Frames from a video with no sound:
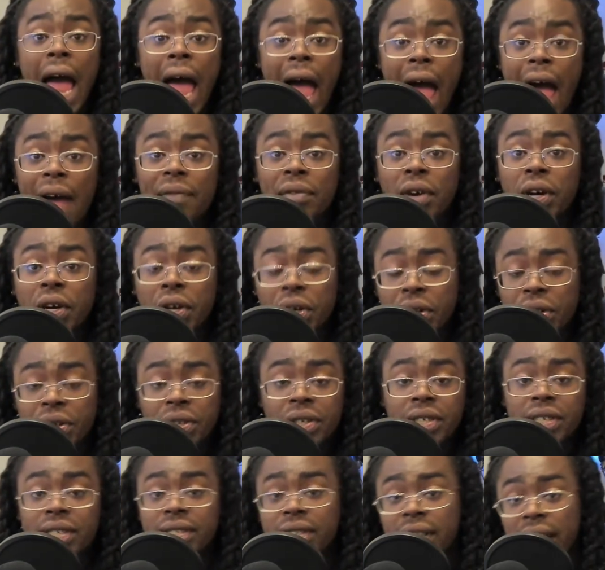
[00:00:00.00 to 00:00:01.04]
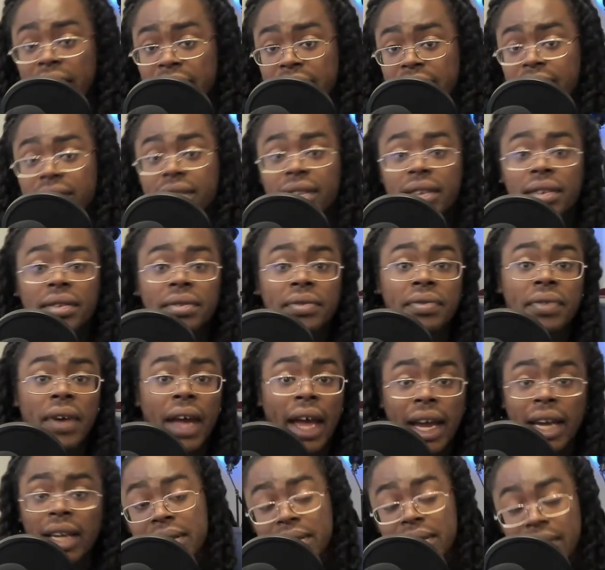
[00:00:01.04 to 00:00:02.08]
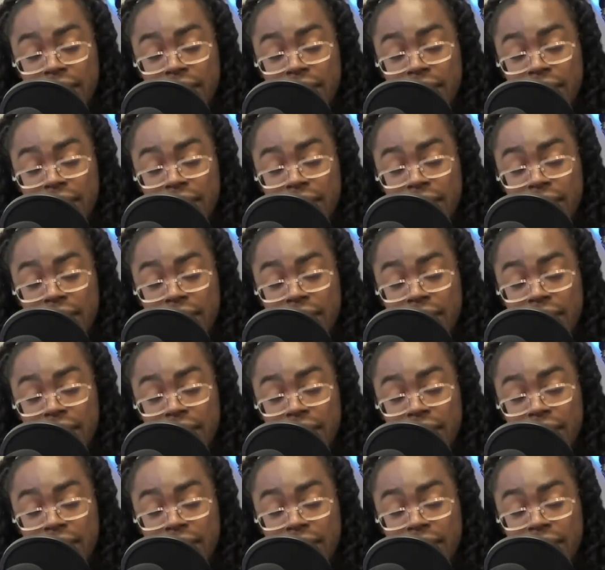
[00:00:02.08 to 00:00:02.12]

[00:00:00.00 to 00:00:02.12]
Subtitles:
have a good sense of, hey,